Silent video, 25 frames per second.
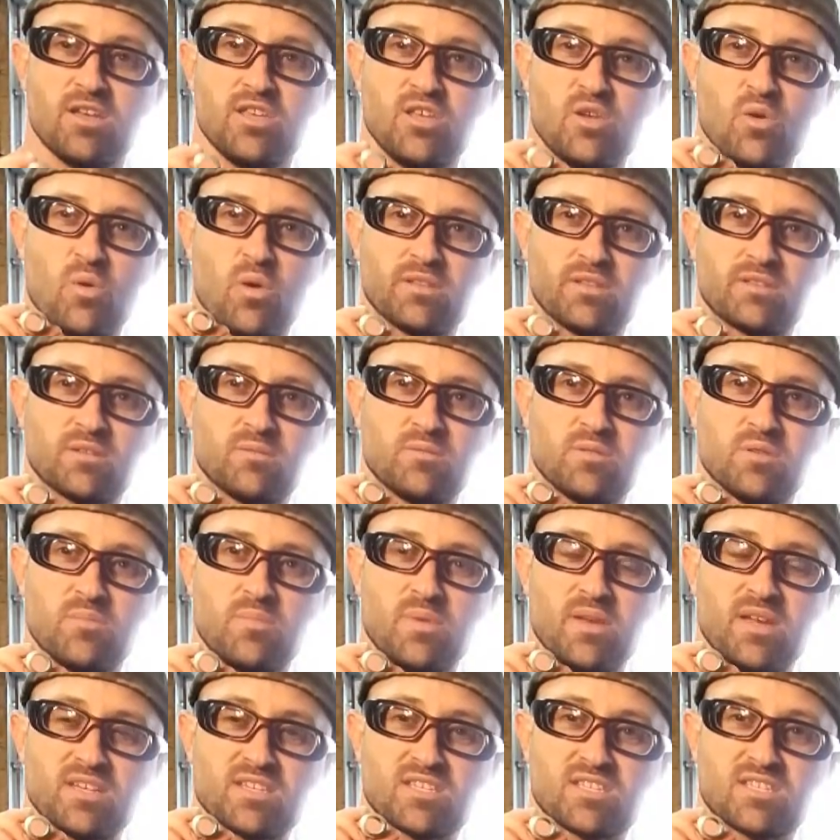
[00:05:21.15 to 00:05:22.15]
You want them to
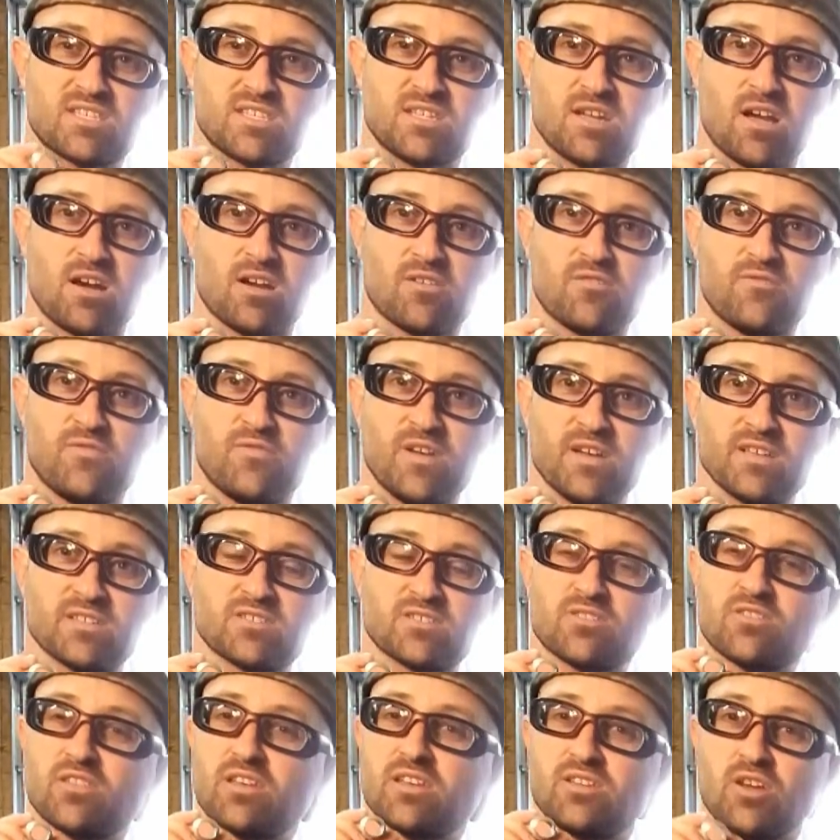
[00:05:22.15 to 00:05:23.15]
be a snug fit
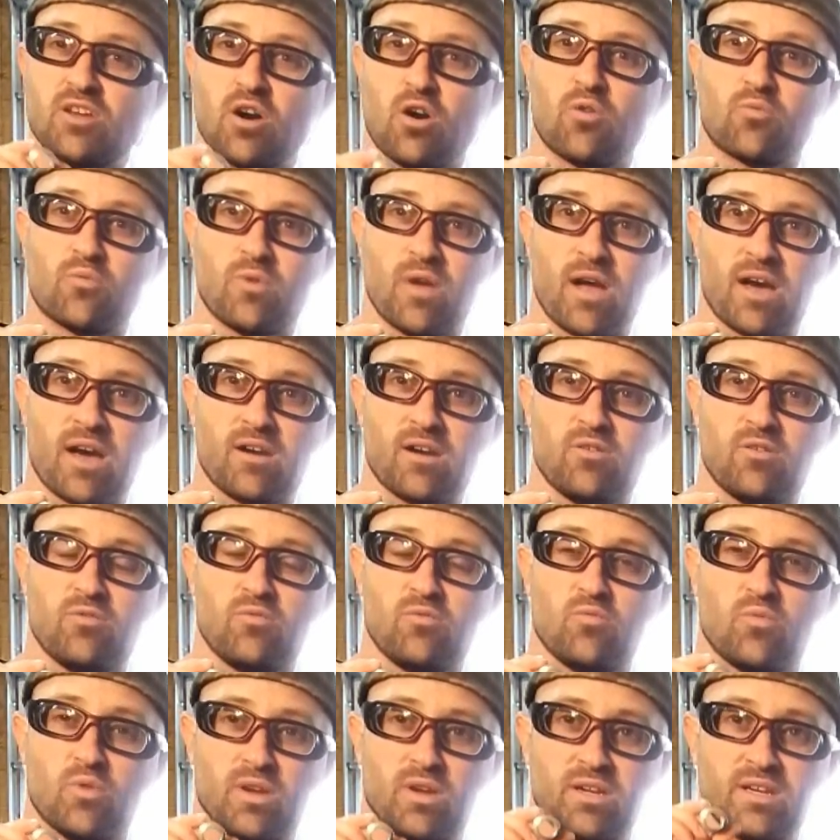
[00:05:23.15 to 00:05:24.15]
so they don't
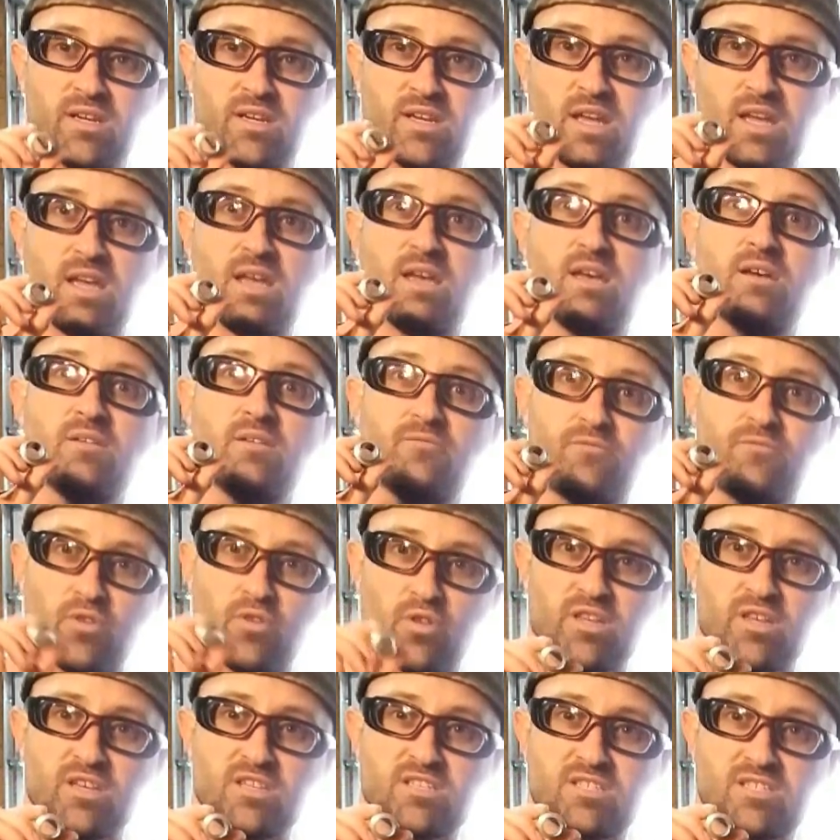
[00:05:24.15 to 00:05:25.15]
rattle when
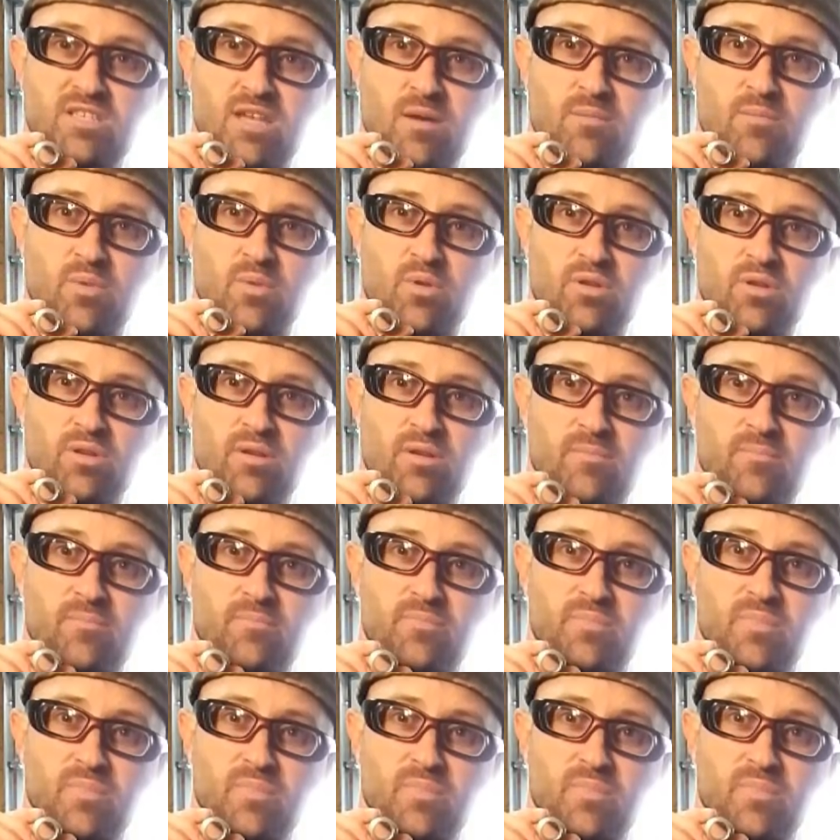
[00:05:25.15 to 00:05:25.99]
fully assembled.